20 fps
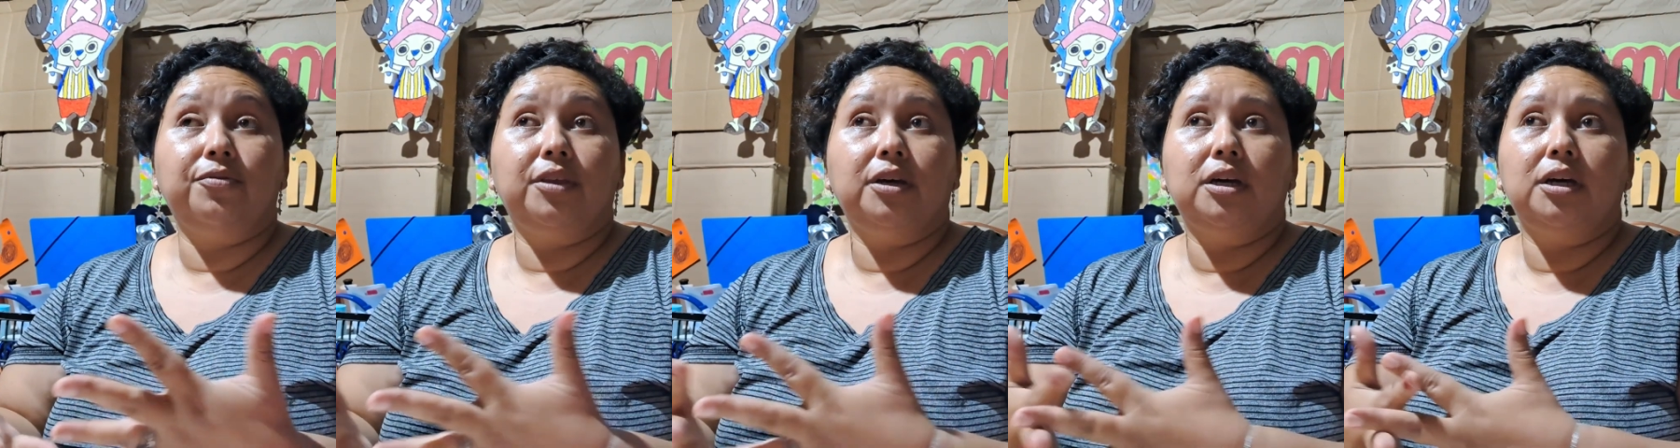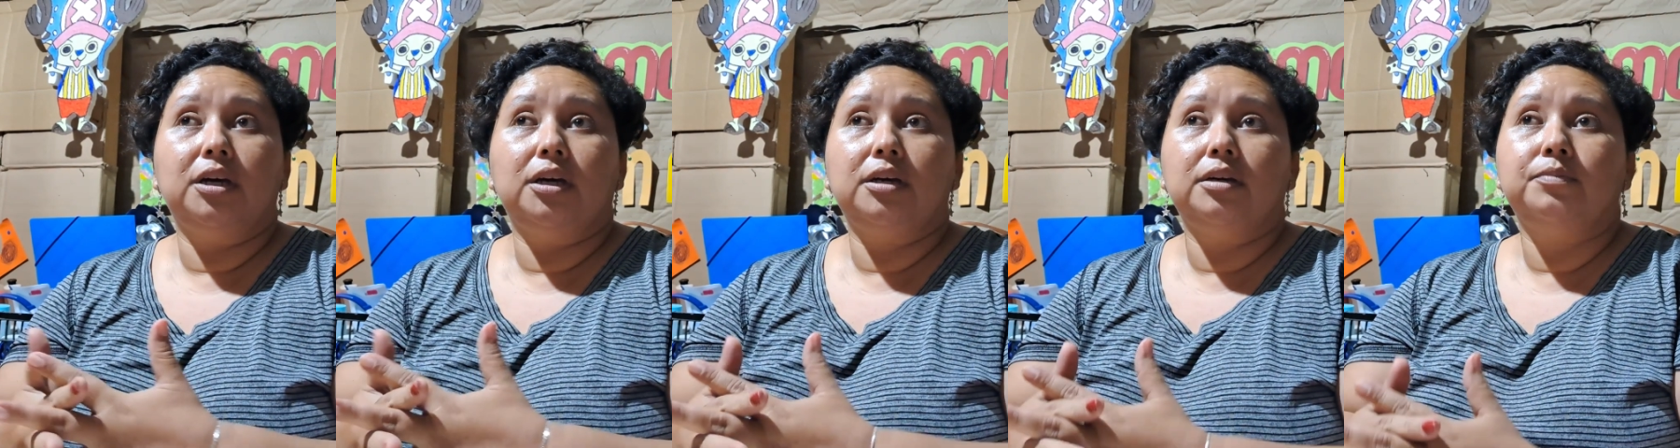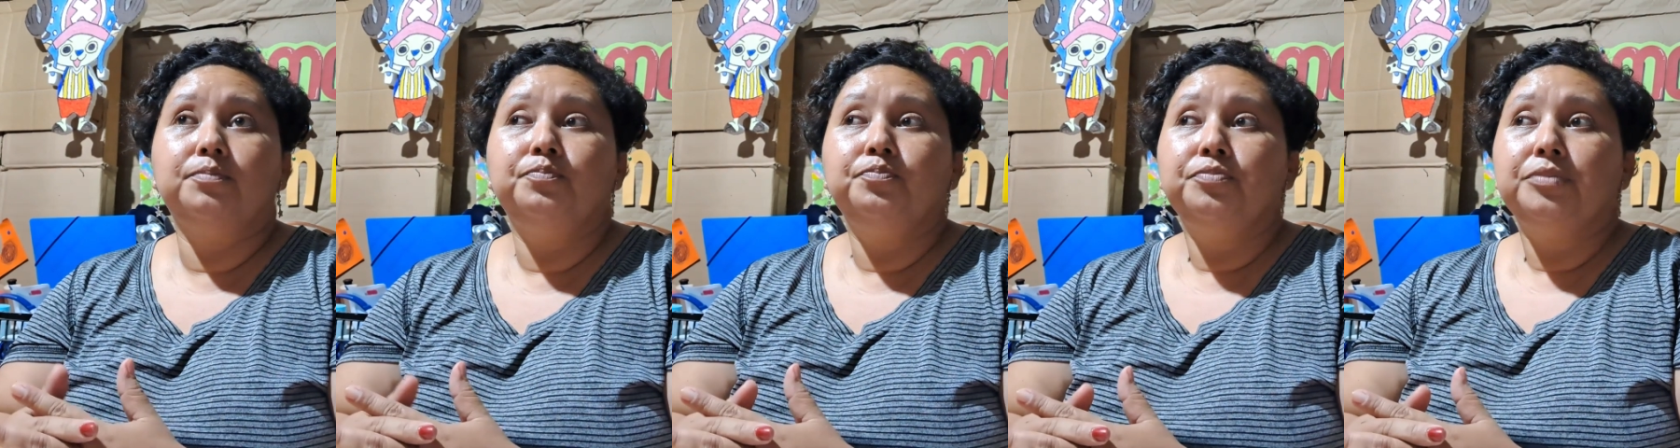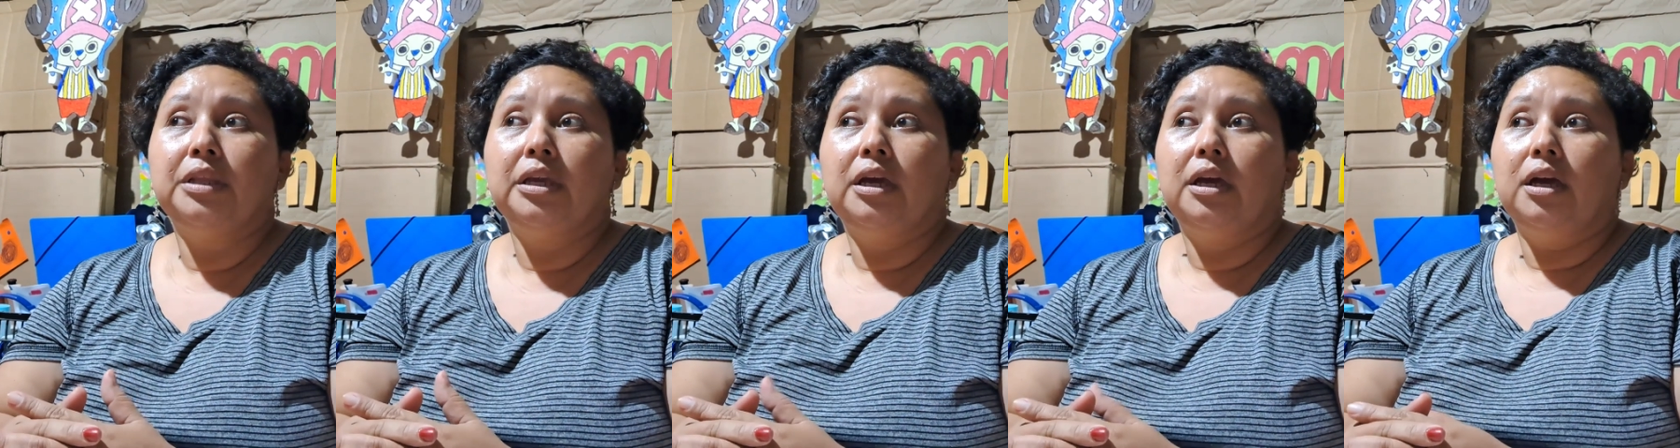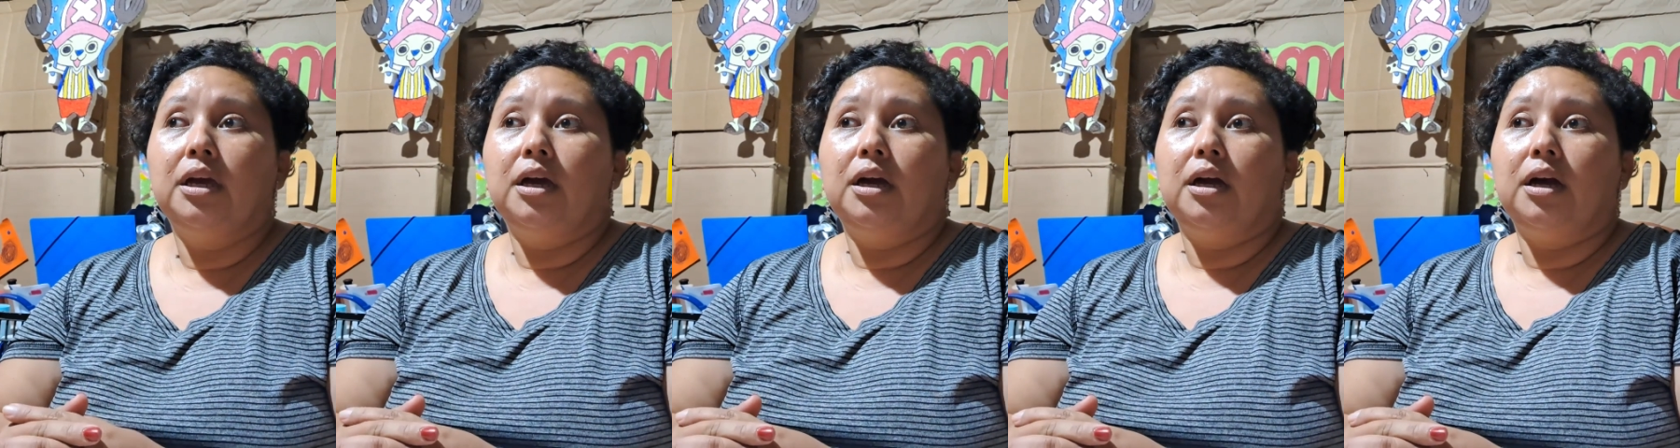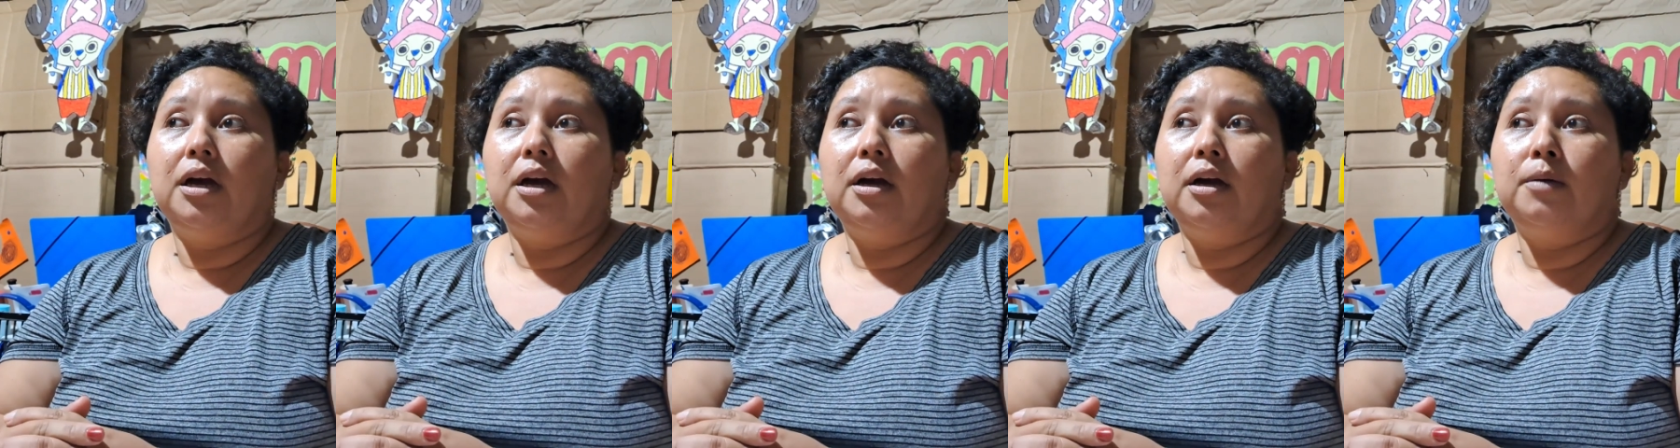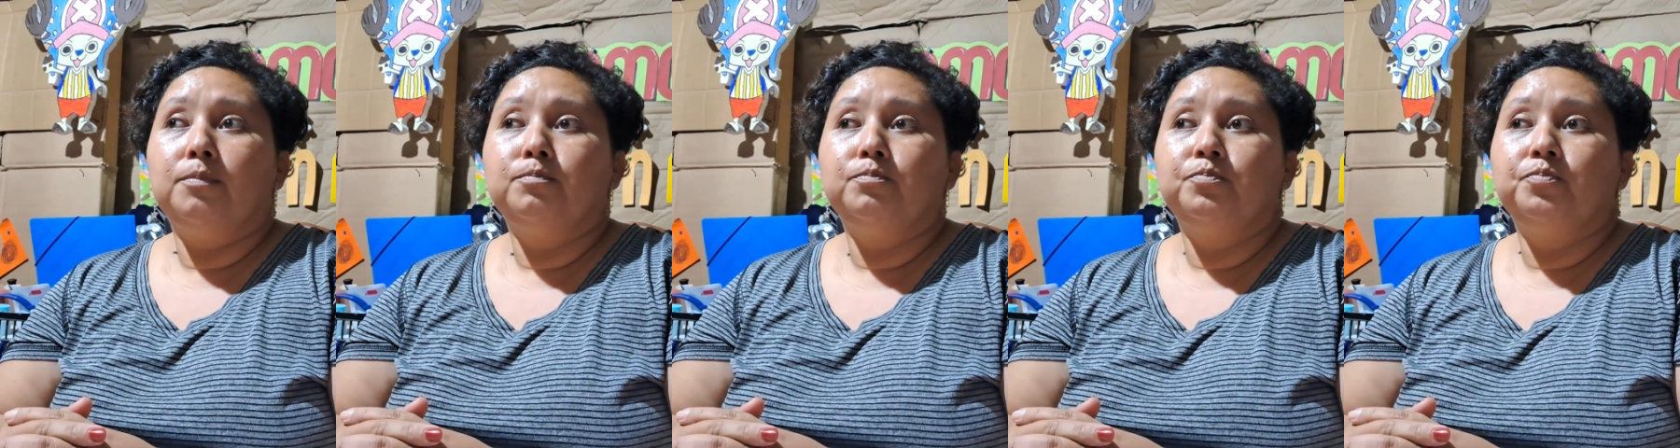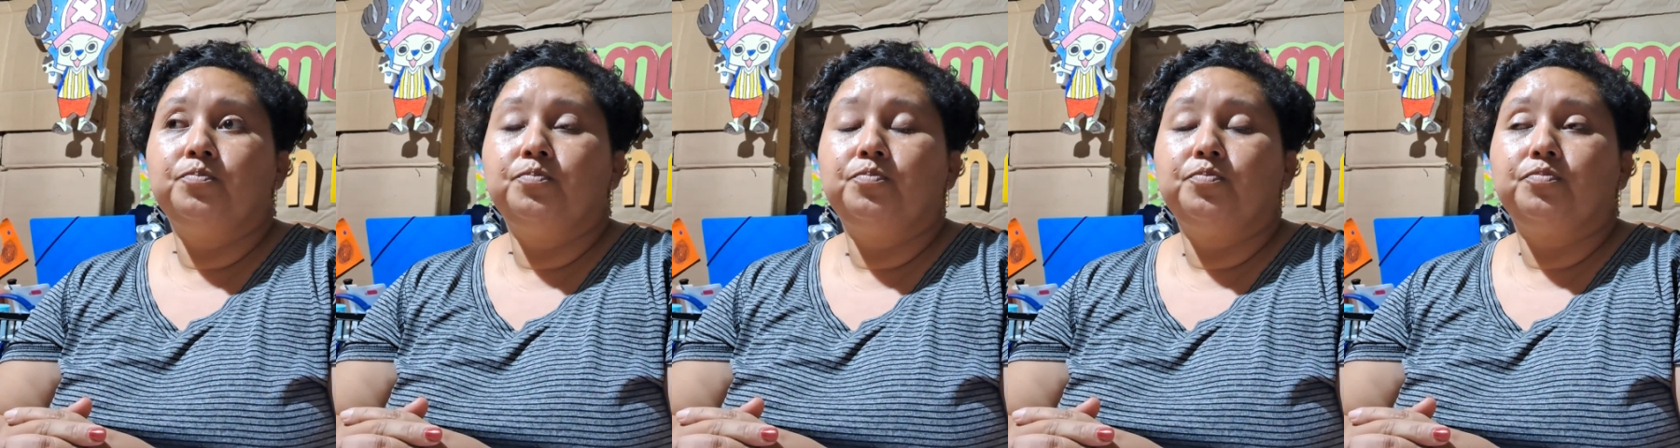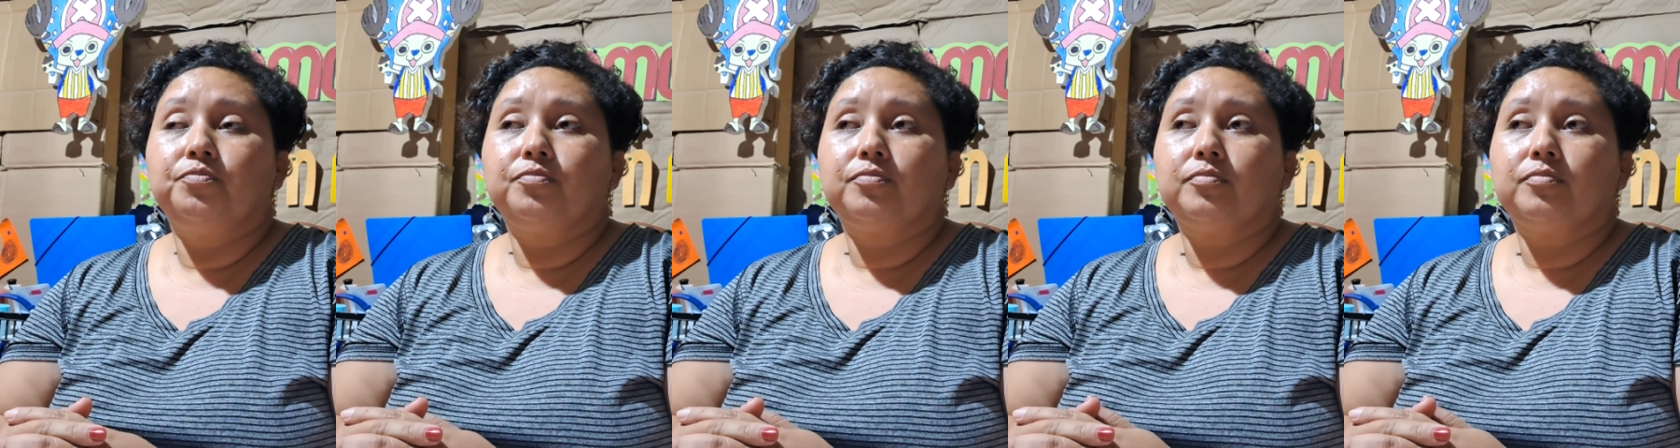the um,